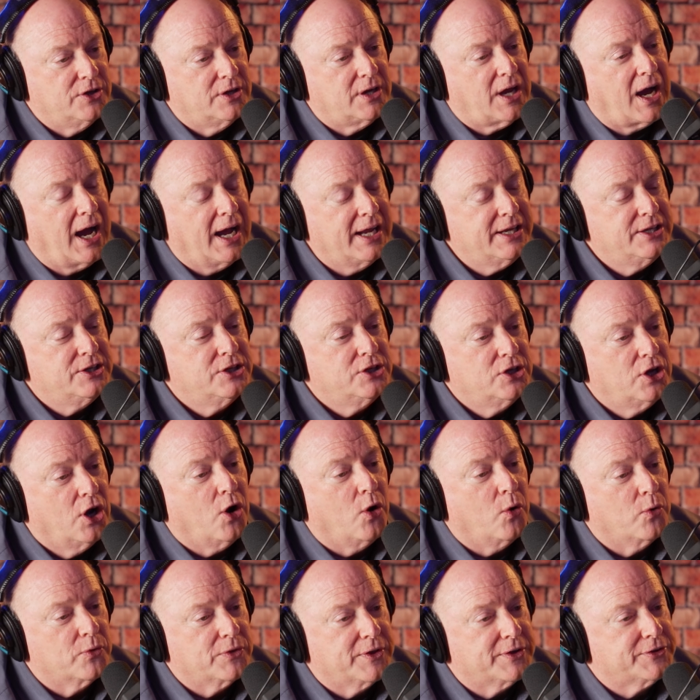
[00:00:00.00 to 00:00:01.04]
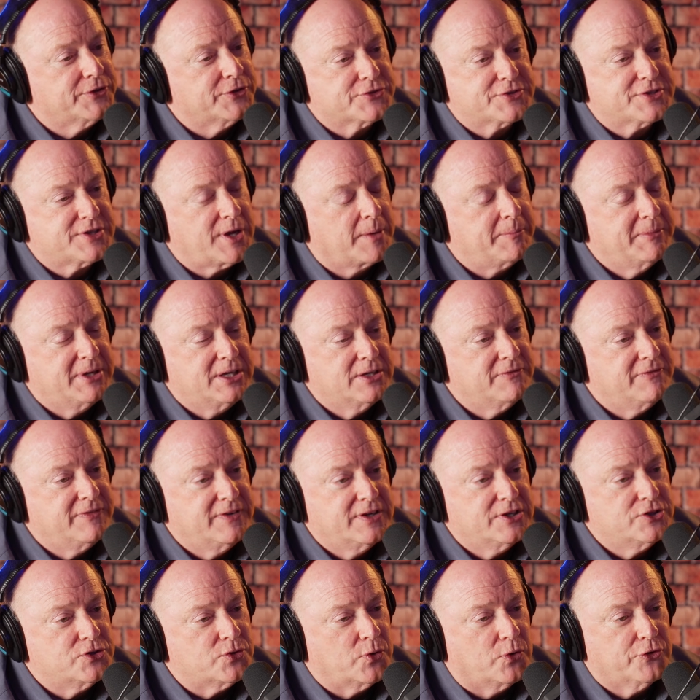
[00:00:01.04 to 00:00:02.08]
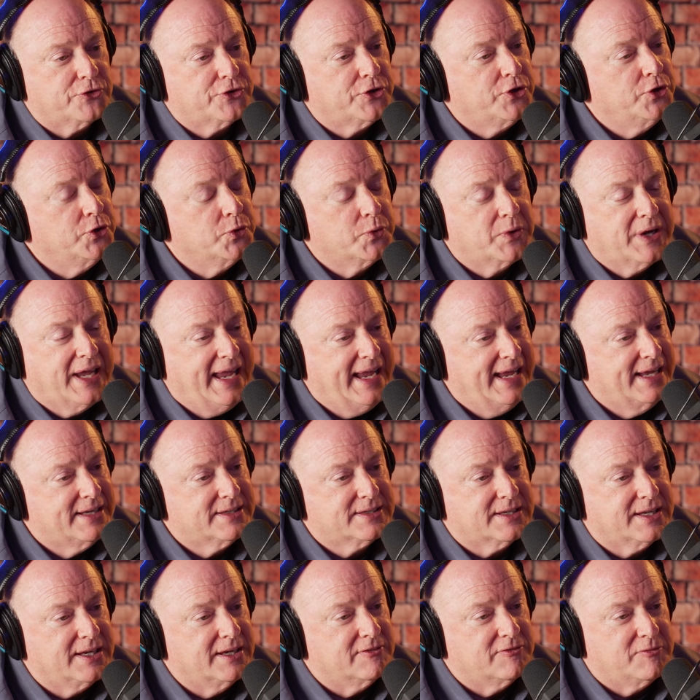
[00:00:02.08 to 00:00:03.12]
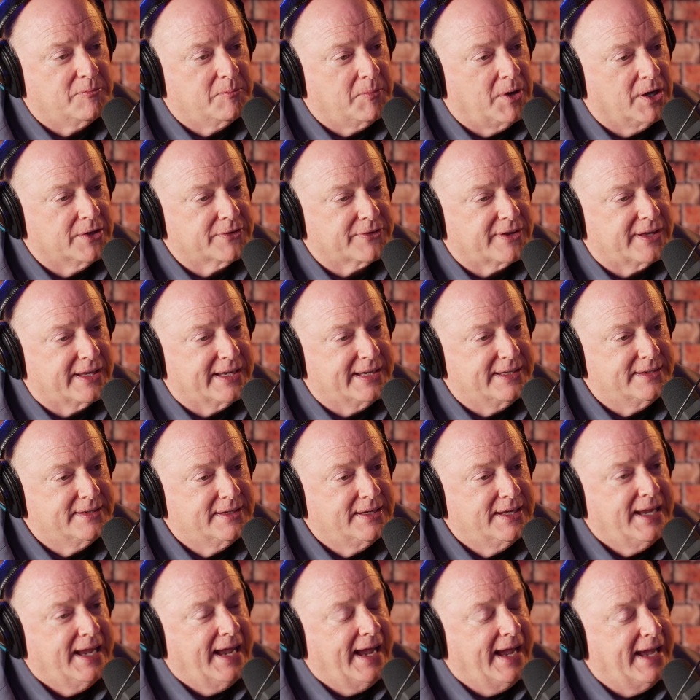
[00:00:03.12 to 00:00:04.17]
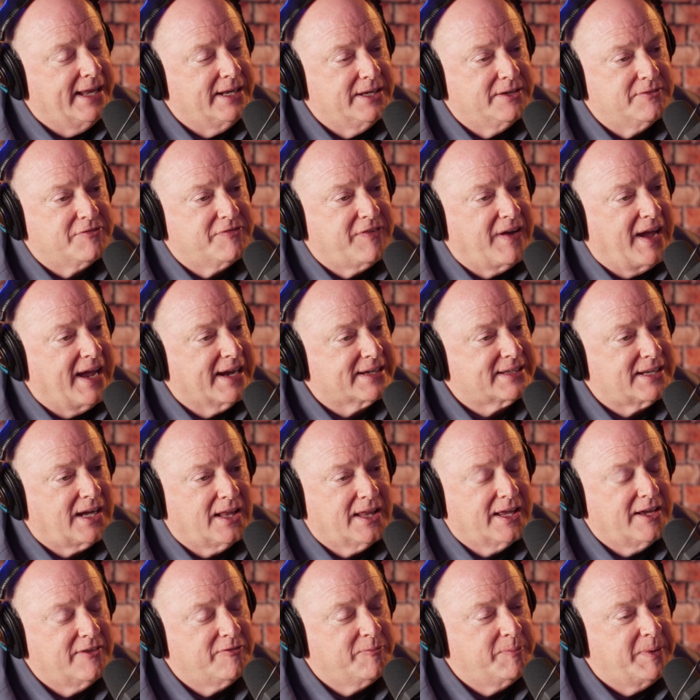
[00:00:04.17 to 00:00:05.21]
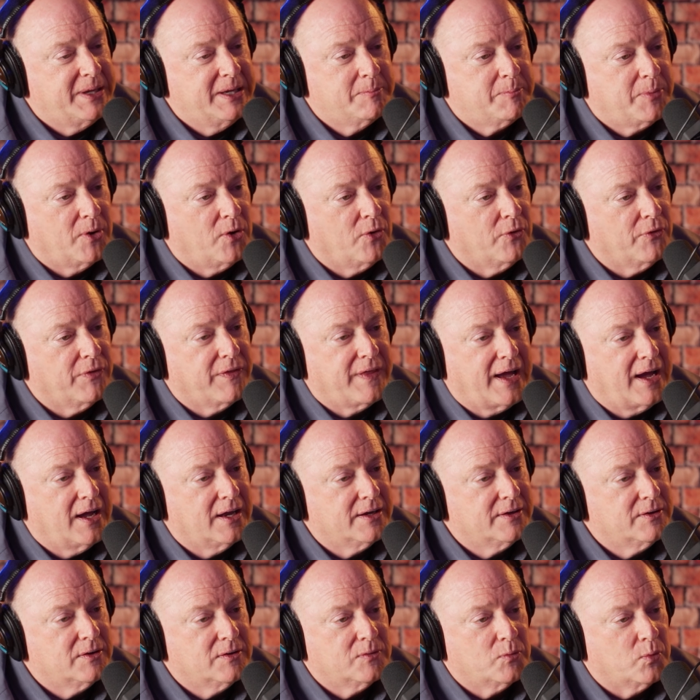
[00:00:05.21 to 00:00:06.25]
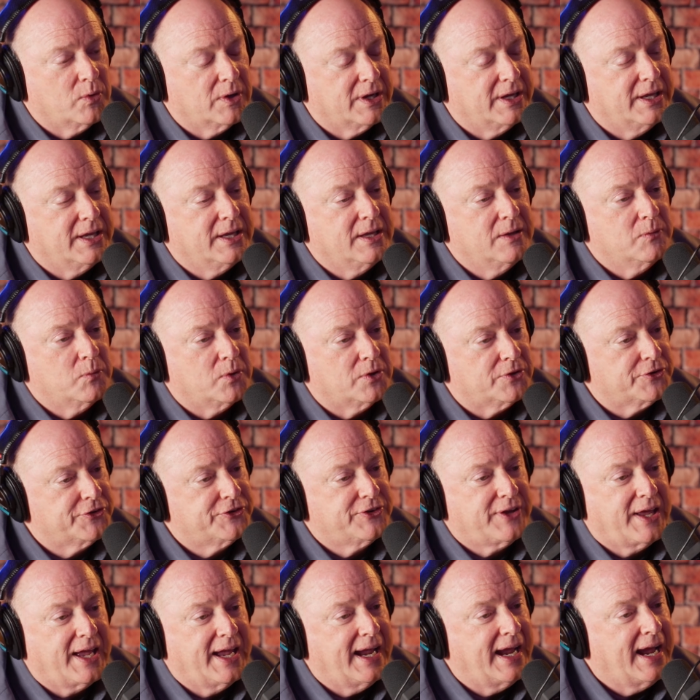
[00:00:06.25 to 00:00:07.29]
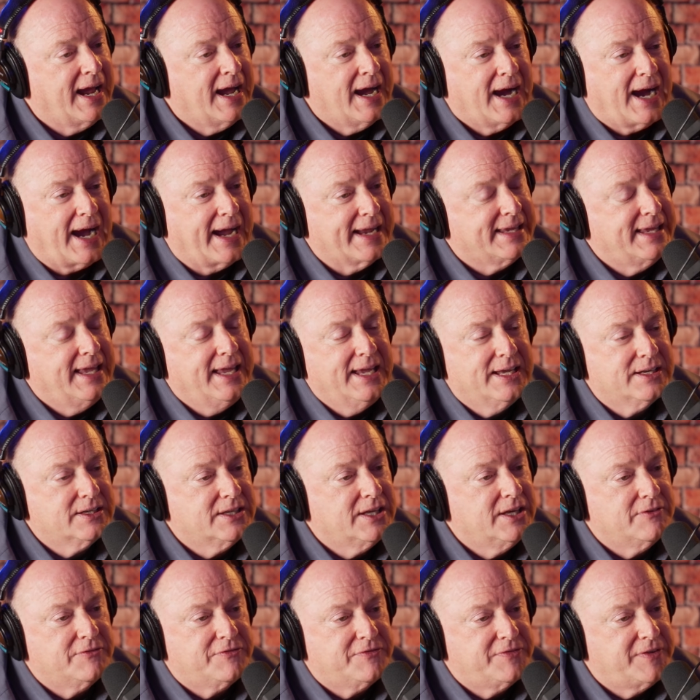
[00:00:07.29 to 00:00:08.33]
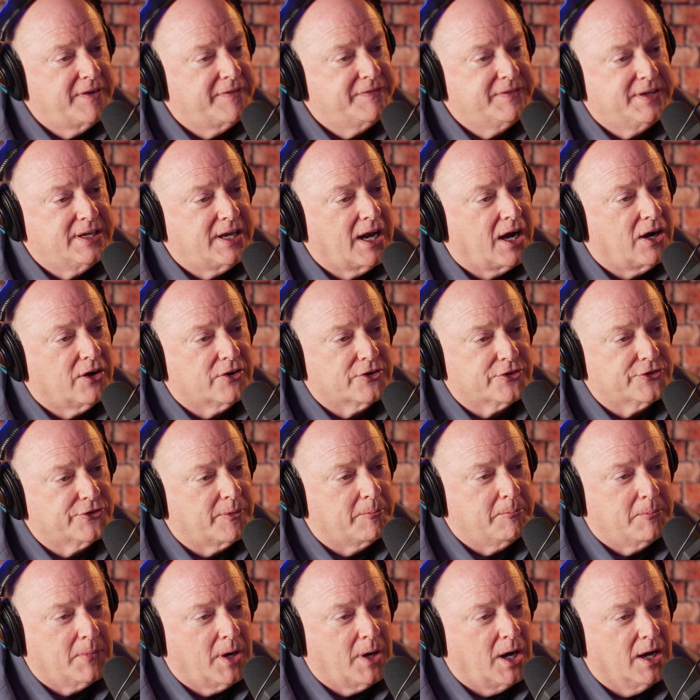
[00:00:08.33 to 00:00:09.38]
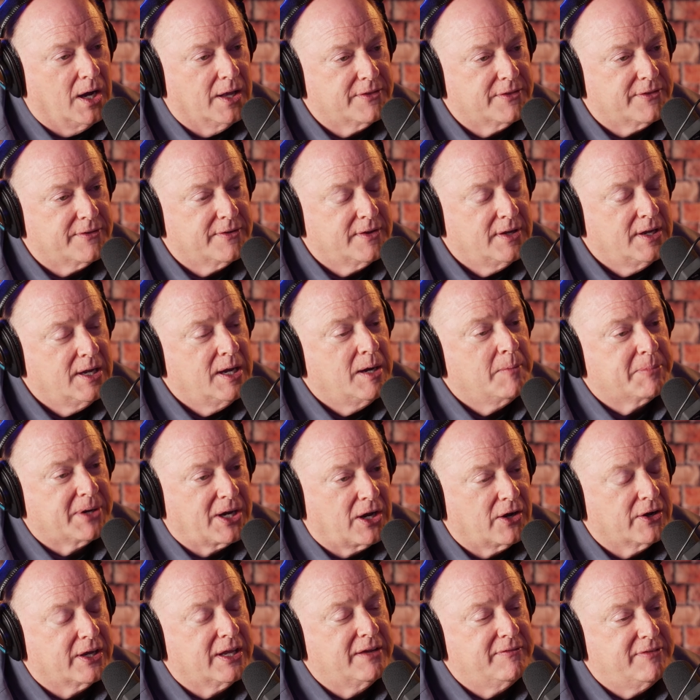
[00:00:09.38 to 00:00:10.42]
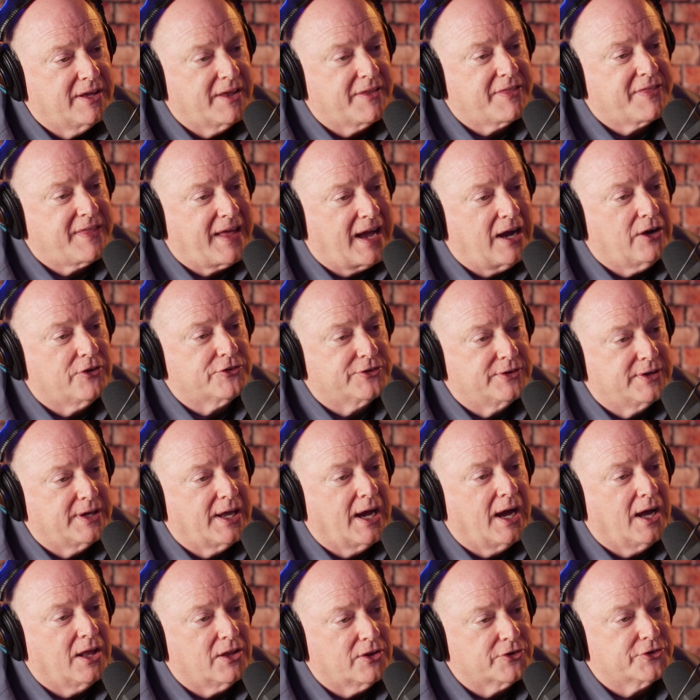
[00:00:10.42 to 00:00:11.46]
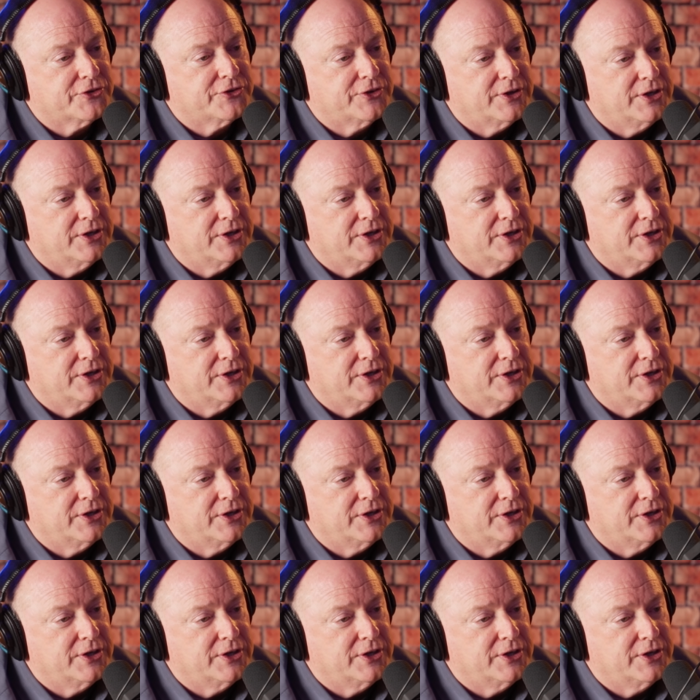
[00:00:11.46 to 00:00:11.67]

I know that there's some individuals who can't give monthly. And in fact, I'll have people that will say, I can't give $50 a month, but I'll give you $1,000 a